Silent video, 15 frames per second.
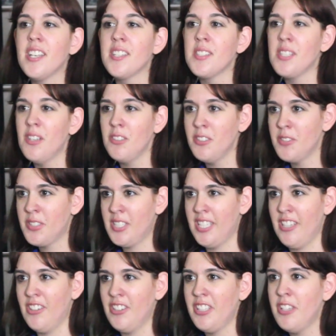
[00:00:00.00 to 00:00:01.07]
So
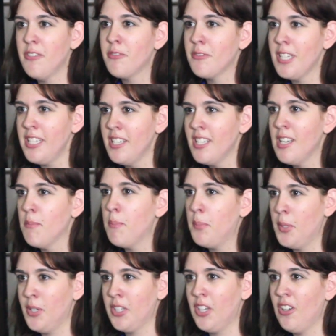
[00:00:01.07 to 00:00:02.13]
Lucille, you've written a
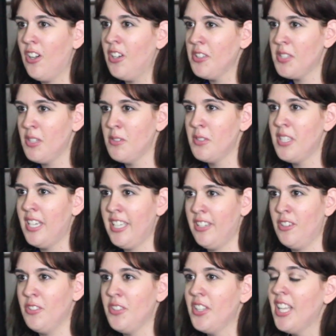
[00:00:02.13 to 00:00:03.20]
book also
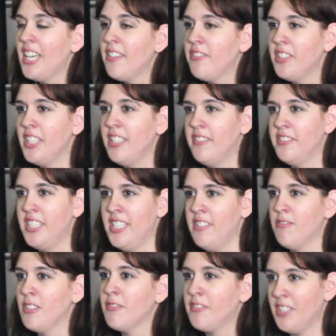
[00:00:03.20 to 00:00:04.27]
titled Life Lived
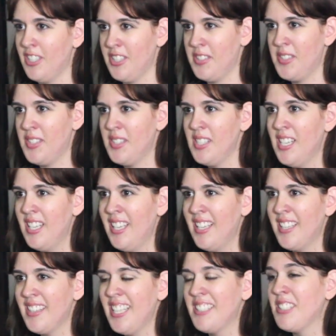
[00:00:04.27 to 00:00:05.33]
in Reverse.
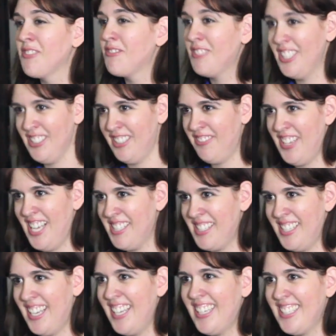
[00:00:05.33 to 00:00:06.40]
That's a really
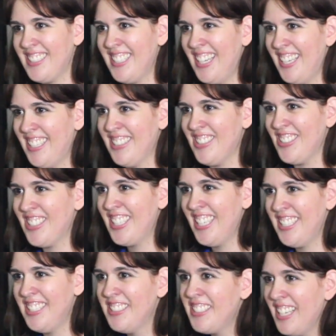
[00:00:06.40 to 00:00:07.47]
fascinating title.
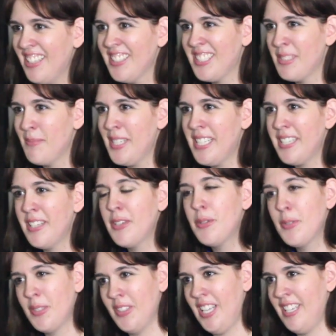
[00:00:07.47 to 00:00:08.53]
Can you tell us a bit
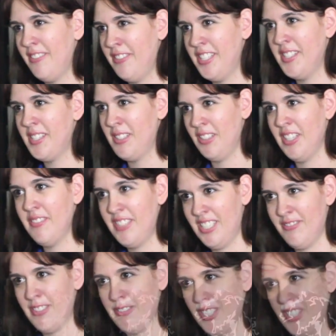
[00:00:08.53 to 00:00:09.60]
whose life is lived
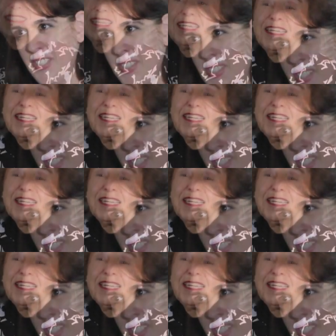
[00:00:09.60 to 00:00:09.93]
in reverse?